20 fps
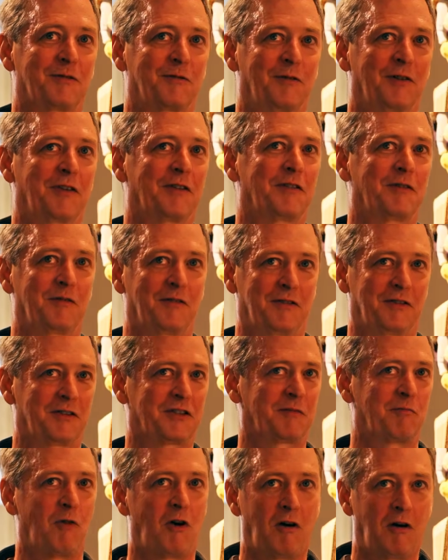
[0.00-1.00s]
with
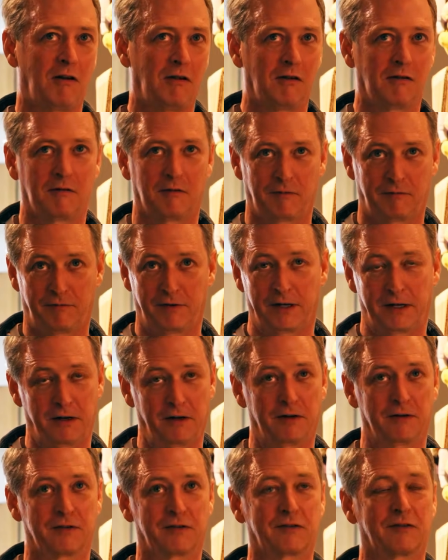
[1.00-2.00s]
small
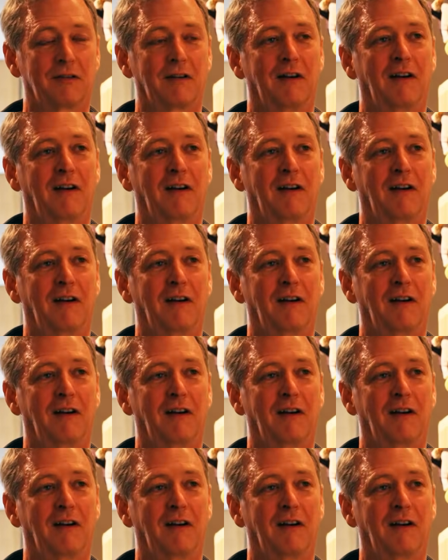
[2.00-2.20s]
figures.